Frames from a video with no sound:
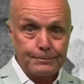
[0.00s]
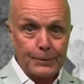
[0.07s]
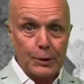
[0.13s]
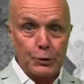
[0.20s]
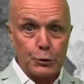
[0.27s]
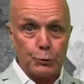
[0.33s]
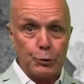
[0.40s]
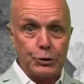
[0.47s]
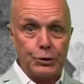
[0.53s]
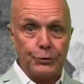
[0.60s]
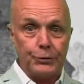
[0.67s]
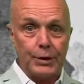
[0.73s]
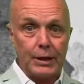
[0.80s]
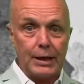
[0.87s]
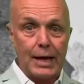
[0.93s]
So what do you
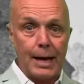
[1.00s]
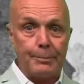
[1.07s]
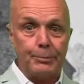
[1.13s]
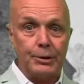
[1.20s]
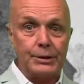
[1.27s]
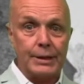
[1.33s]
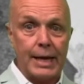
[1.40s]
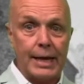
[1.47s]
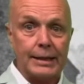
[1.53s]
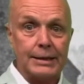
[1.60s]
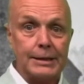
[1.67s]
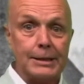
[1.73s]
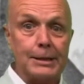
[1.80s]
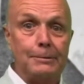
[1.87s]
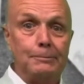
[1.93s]
think happened
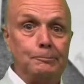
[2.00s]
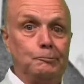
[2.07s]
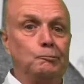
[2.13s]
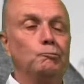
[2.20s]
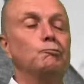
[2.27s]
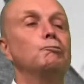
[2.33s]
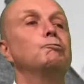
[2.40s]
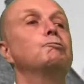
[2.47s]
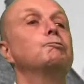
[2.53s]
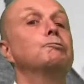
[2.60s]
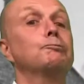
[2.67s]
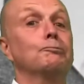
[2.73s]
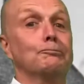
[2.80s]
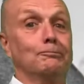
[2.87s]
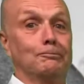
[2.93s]
next?
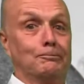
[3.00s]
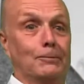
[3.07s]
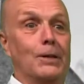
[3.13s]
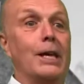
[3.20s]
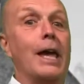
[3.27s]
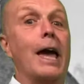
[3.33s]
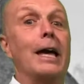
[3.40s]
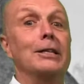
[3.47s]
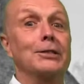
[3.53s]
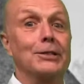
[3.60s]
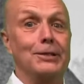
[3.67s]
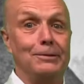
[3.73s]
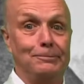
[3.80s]
Yes,